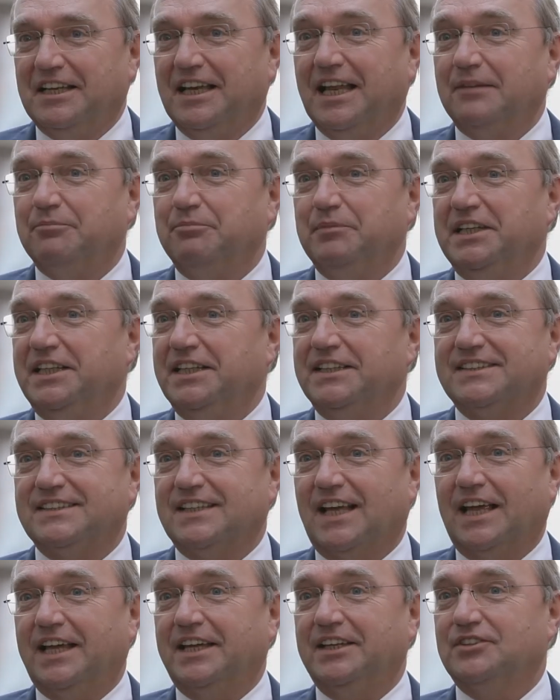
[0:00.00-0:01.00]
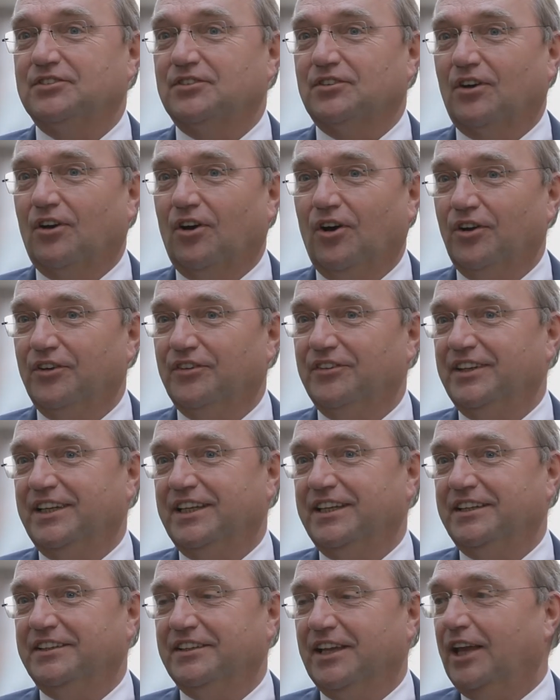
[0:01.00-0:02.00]
Let me decide on
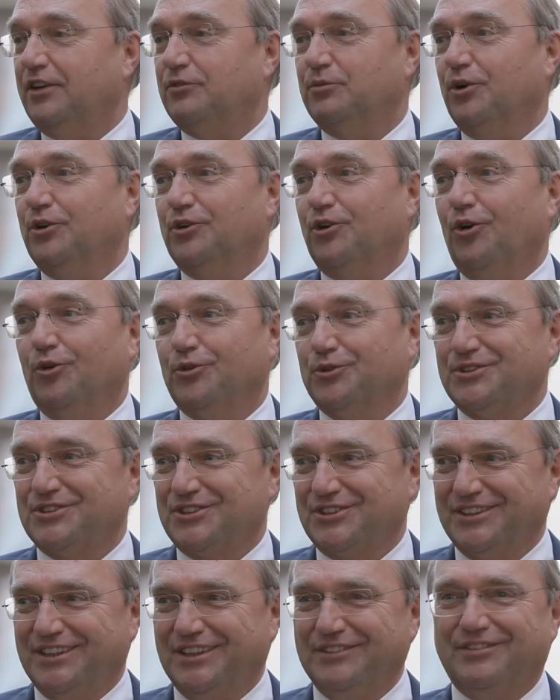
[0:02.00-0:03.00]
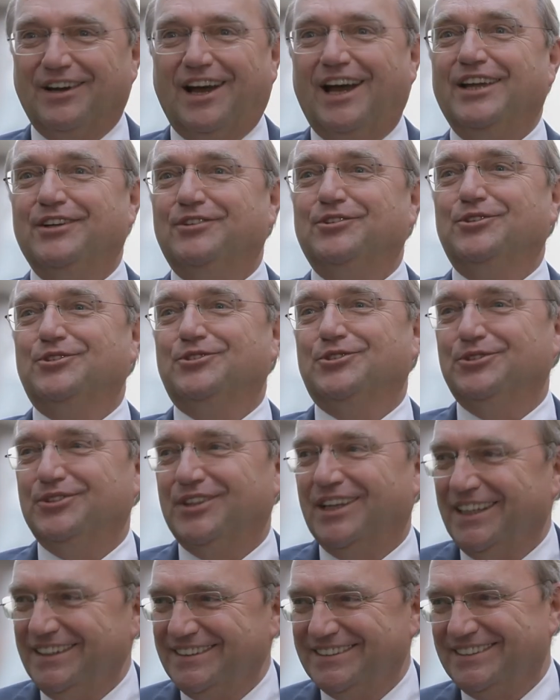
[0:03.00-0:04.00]
the network codes. If I could do
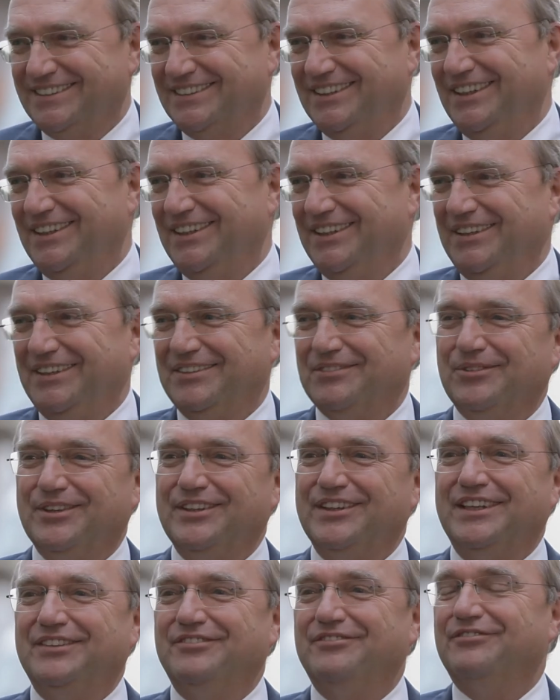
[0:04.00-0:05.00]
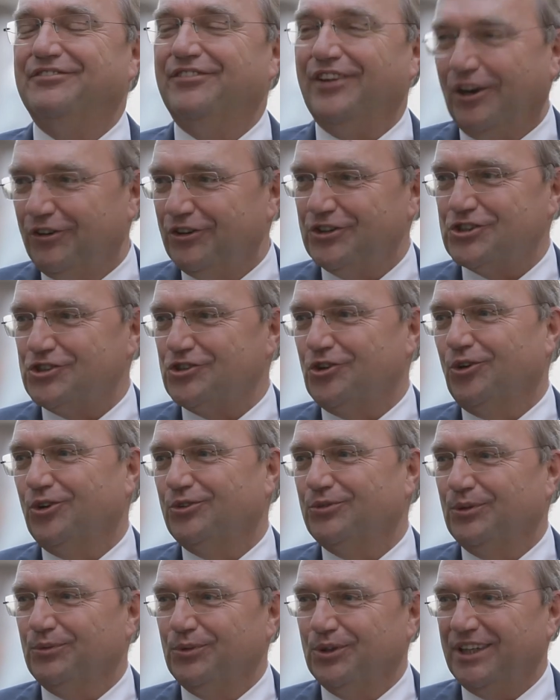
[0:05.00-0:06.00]
that, uh, within very
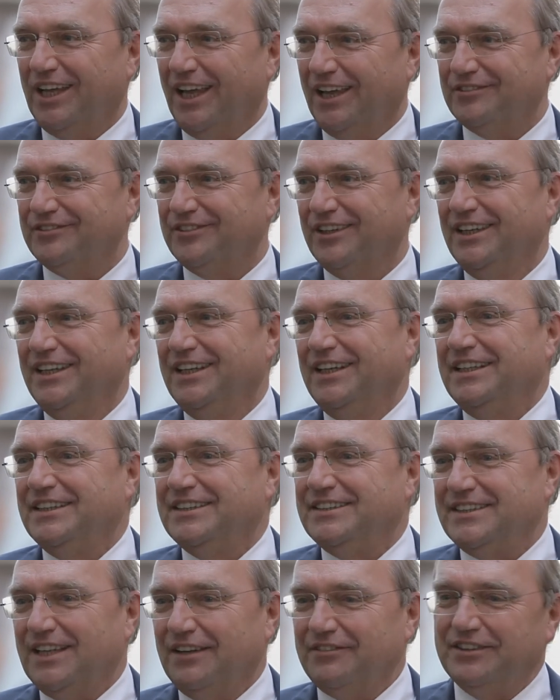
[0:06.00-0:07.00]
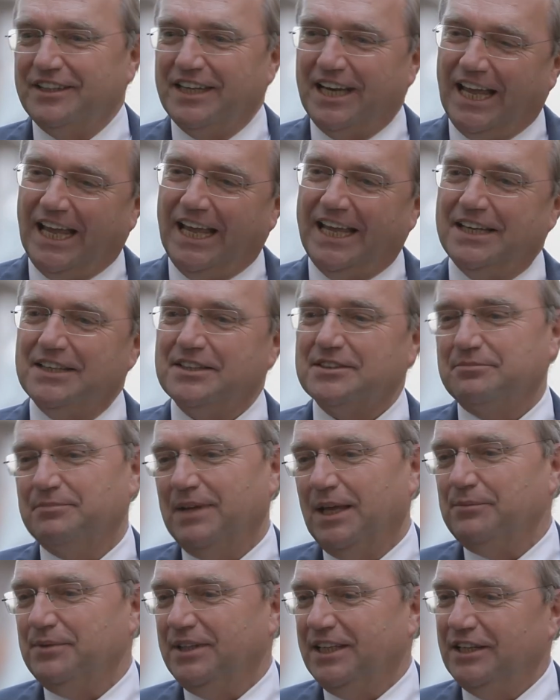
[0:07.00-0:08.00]
short, we would have seven, eight,
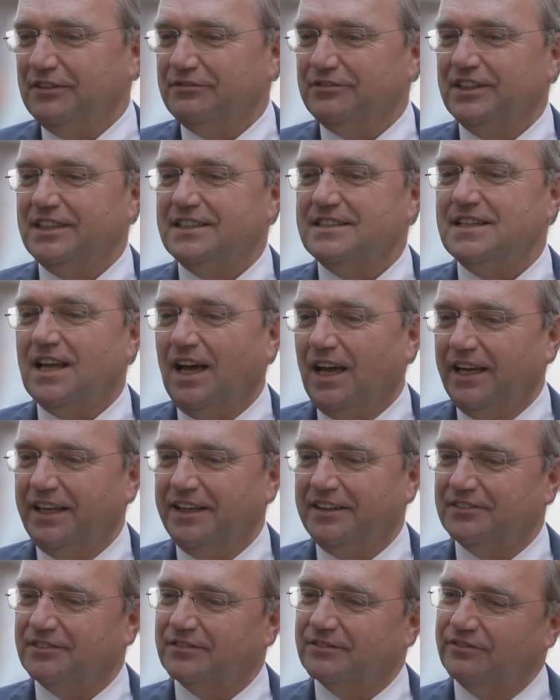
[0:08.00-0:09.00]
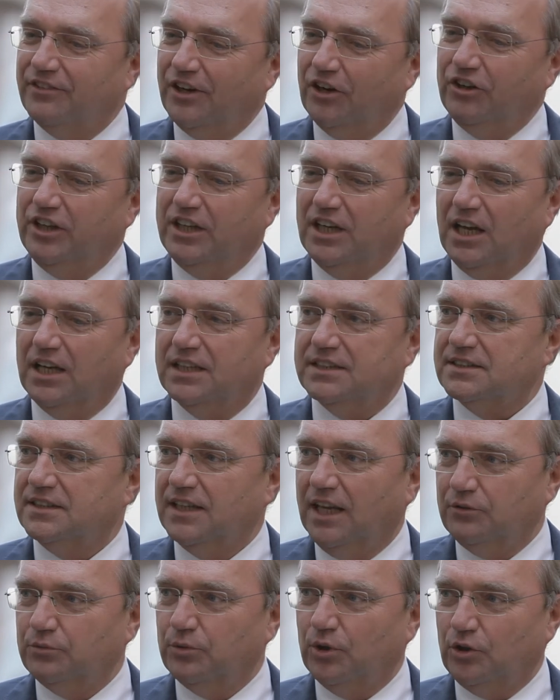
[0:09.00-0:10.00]
maybe even nine very nice
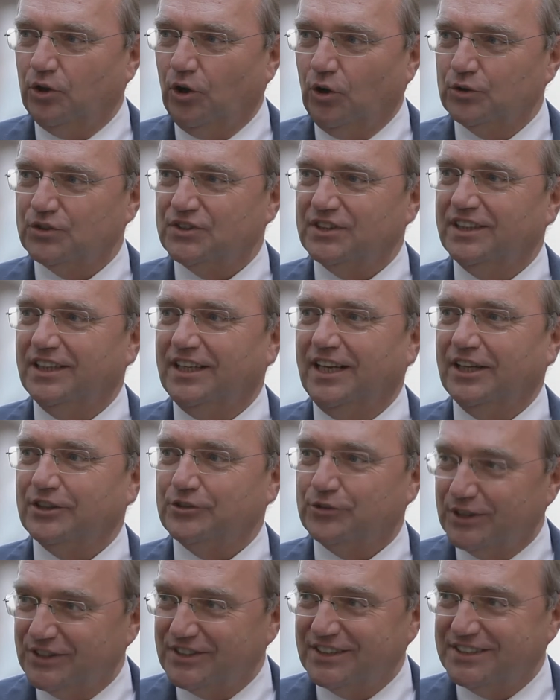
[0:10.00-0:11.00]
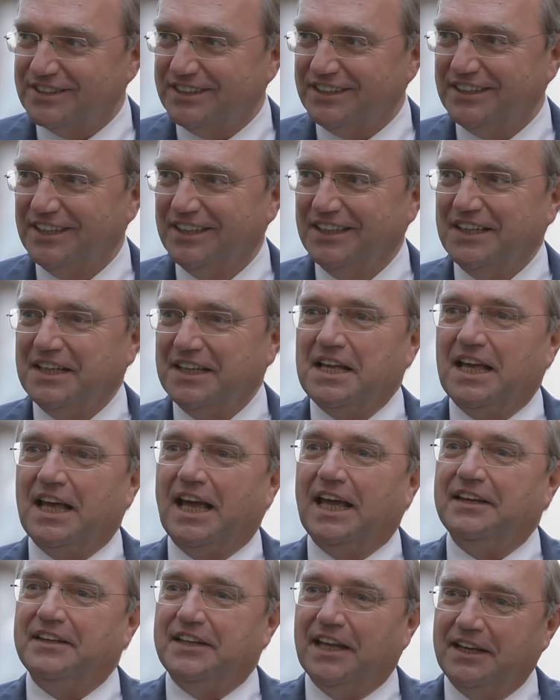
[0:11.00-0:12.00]
network codes in electricity.
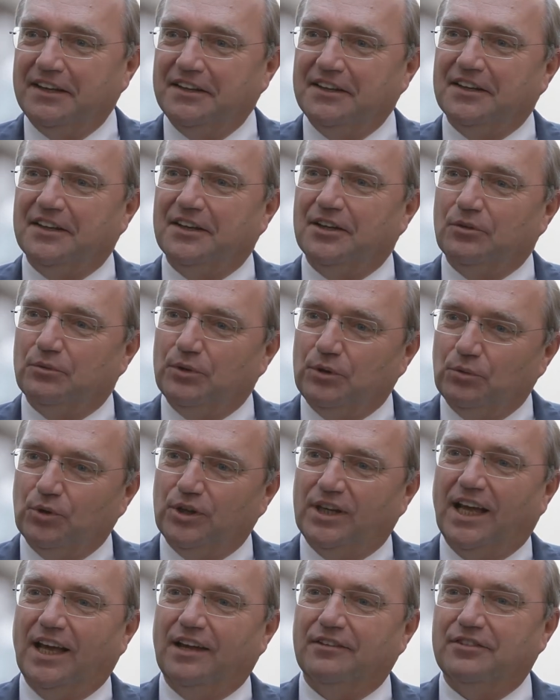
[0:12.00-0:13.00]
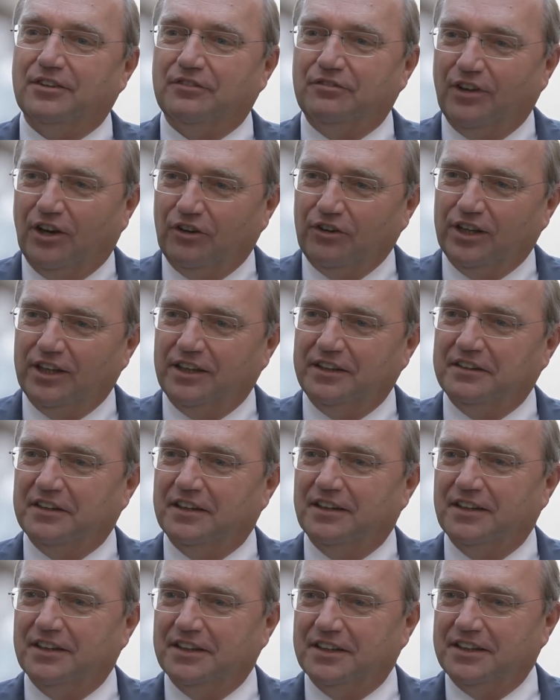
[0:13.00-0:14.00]
And then uh, we would have a
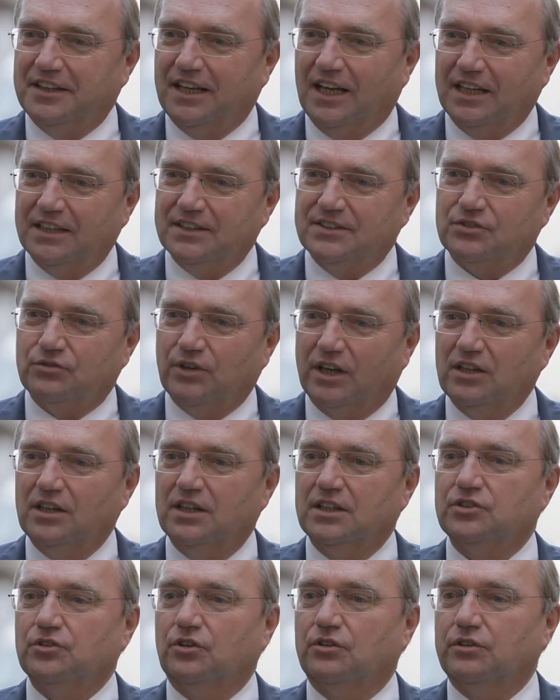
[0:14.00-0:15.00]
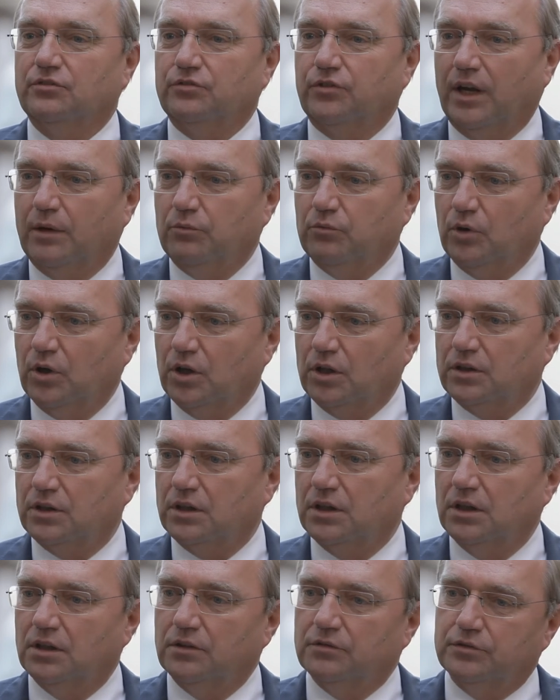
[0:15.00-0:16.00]
very uh, nice regulatory framework
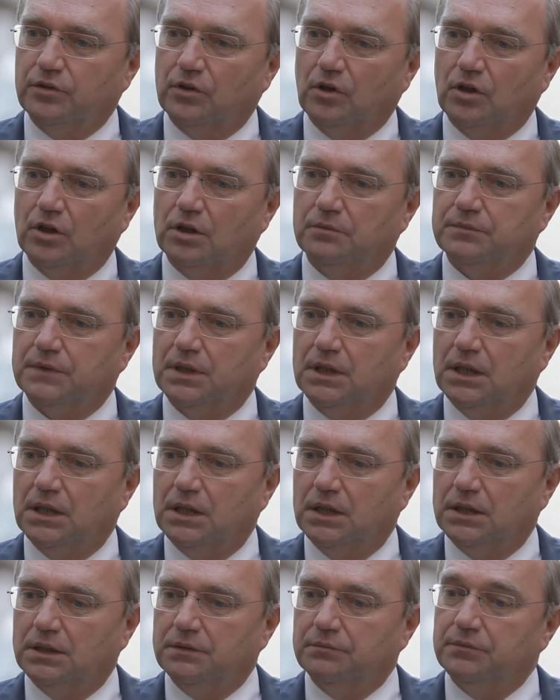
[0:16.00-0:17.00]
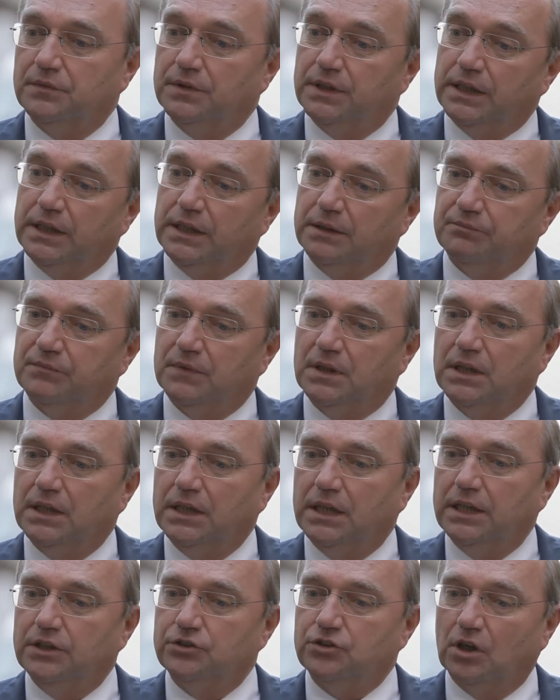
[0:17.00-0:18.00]
uh, for uh, the
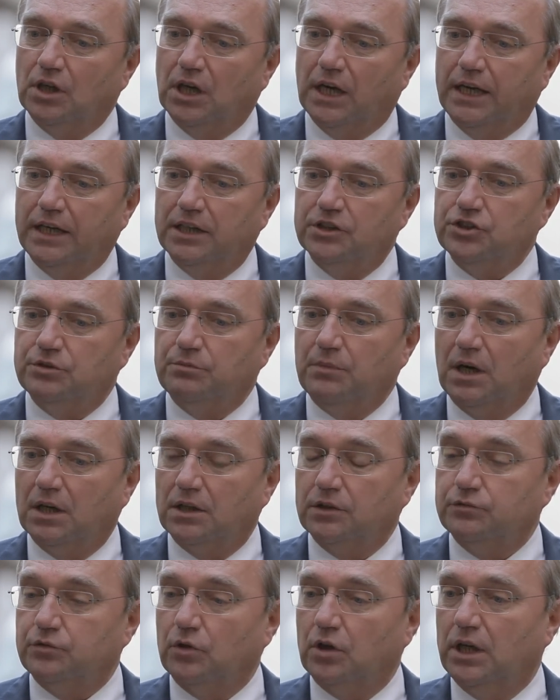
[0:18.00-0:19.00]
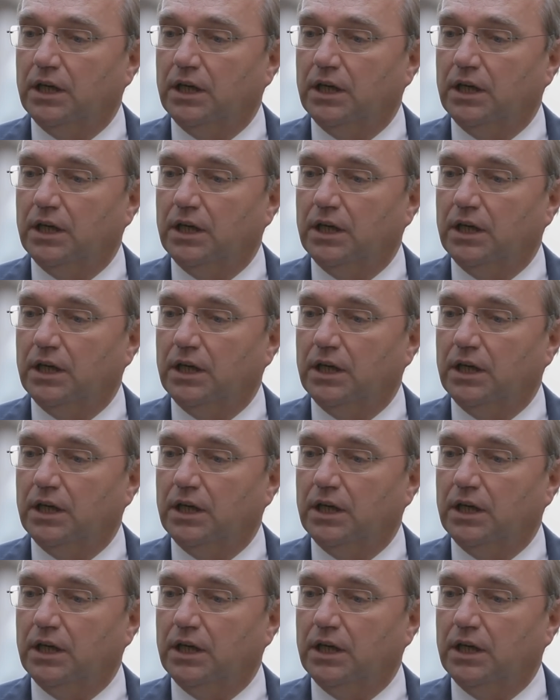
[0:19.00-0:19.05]
internal energy market for